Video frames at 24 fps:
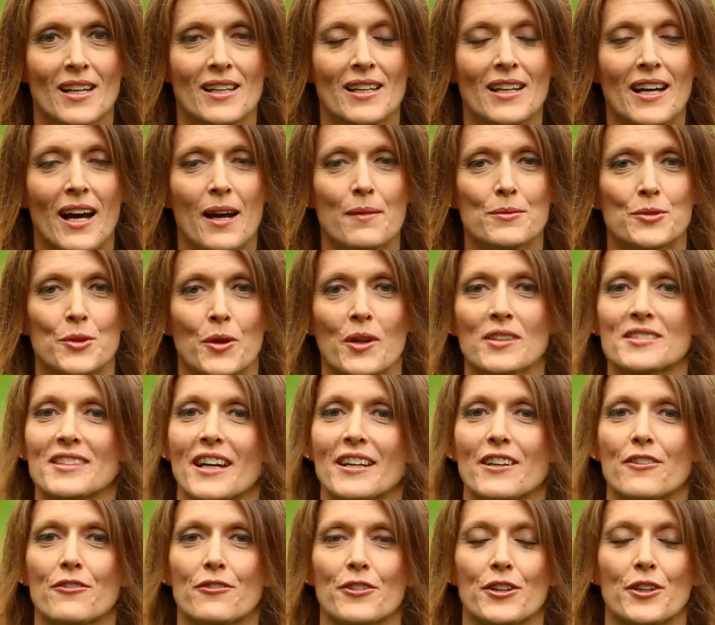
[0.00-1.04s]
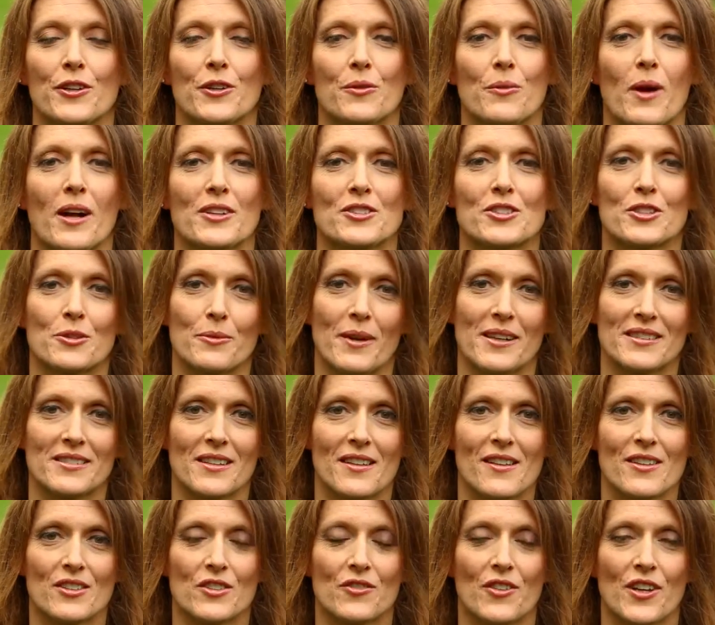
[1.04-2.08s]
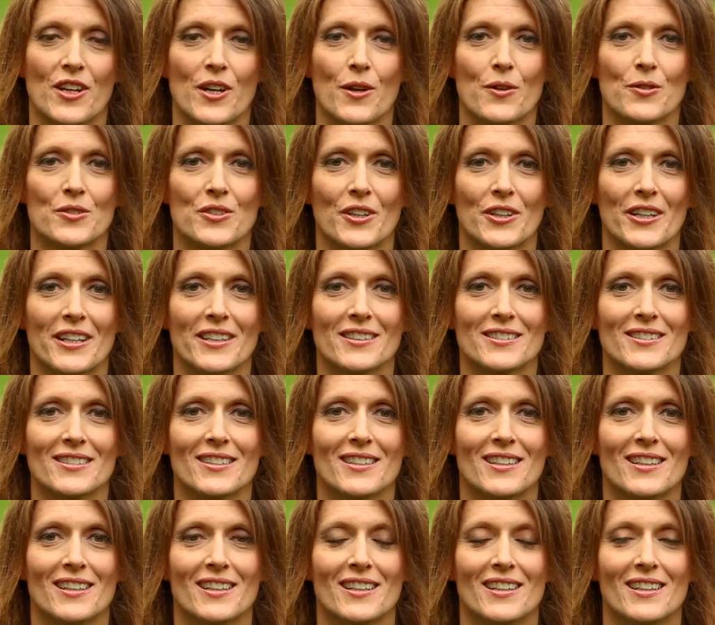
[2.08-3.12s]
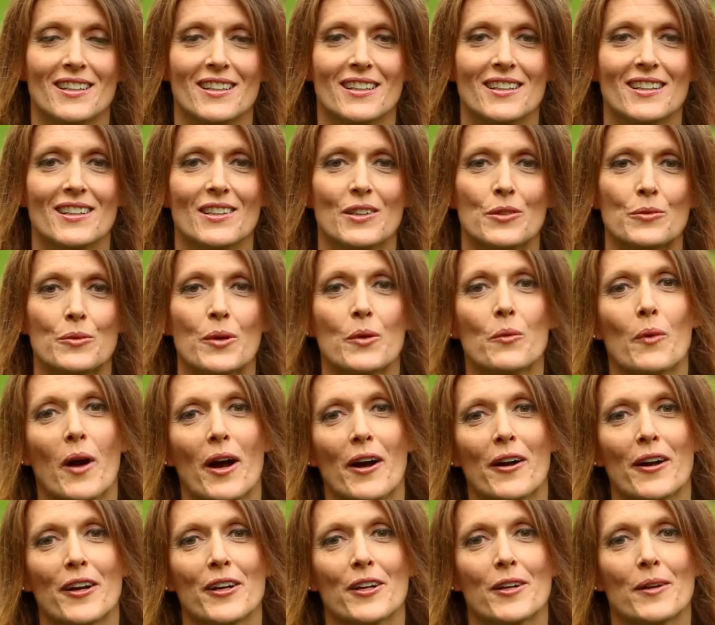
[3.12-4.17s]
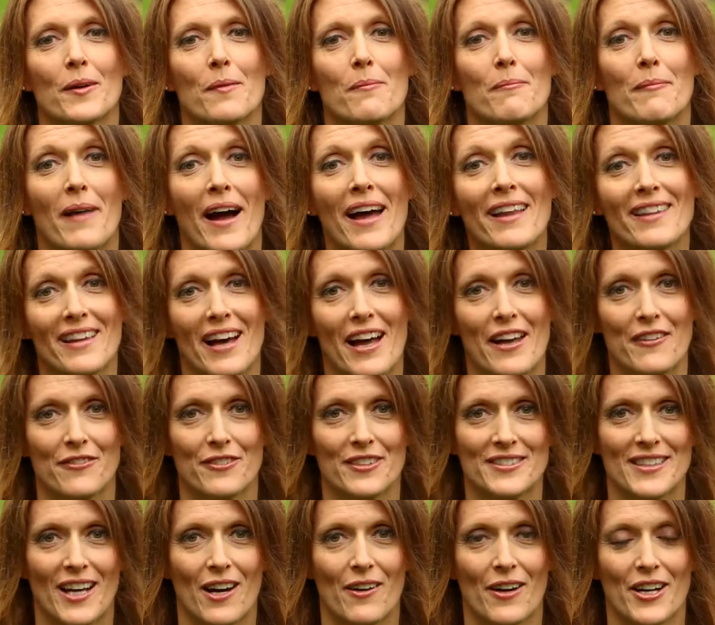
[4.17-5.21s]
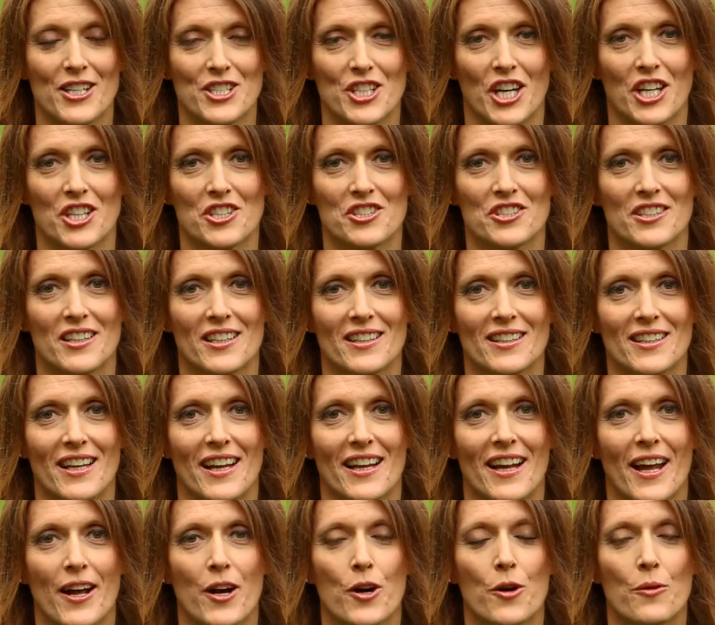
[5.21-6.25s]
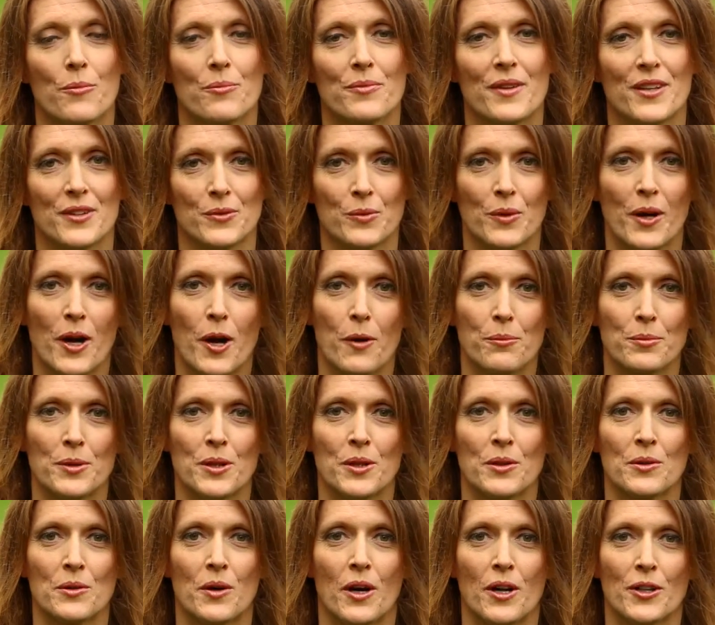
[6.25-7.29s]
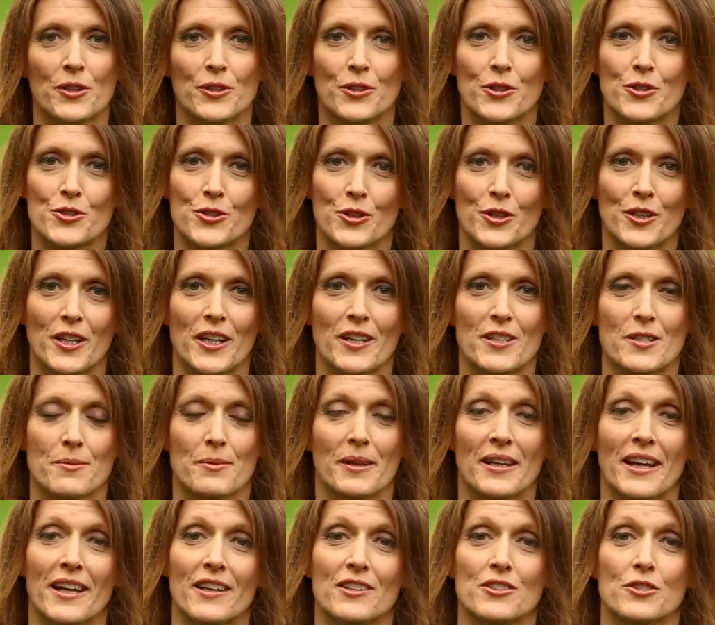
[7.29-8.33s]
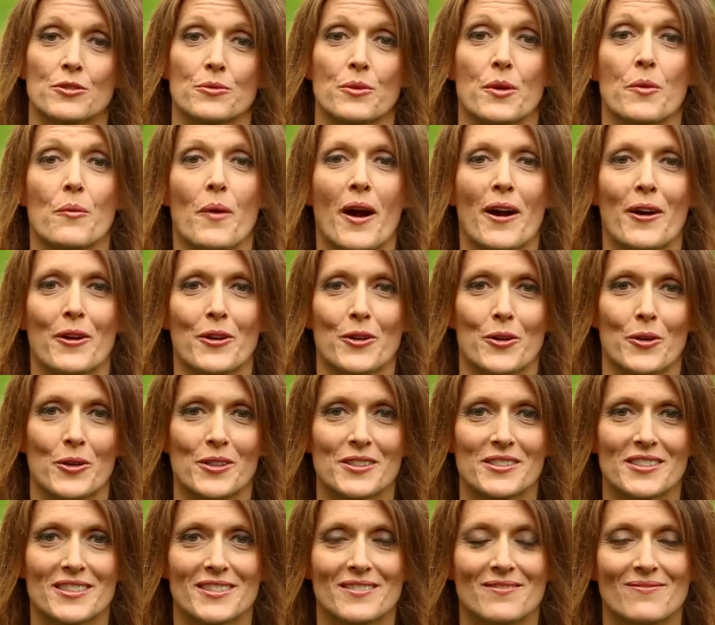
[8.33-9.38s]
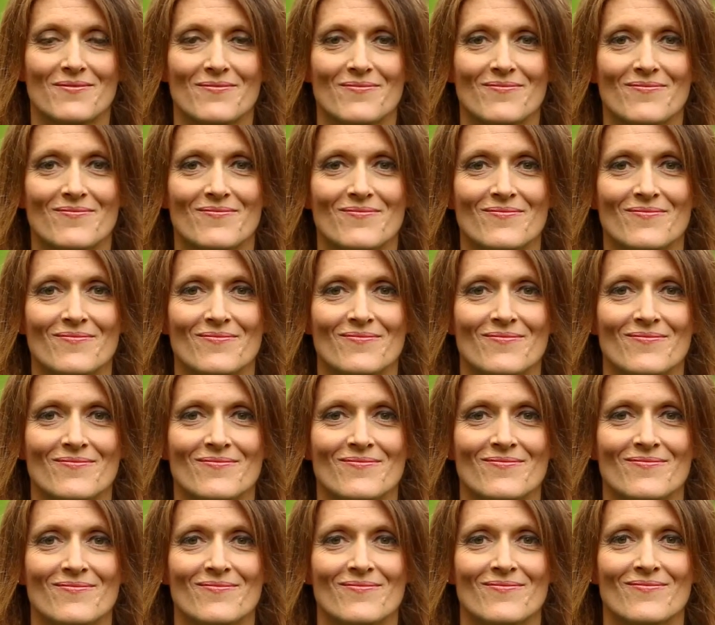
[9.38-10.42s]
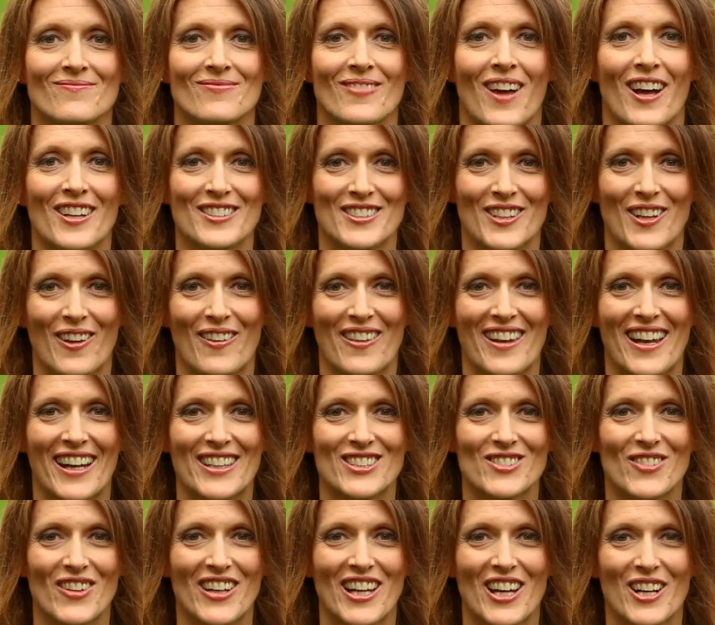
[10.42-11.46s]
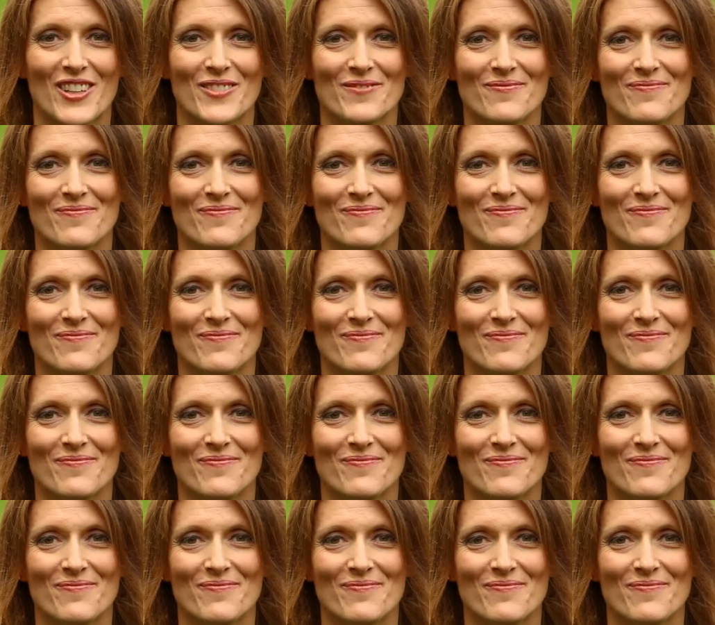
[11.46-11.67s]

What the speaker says: I'm so excited for you to watch the rest of this video series. Rewiring my life is how I changed it, and I hope this will help you on your journey to begin to rewire yours. I'll see you in the next video.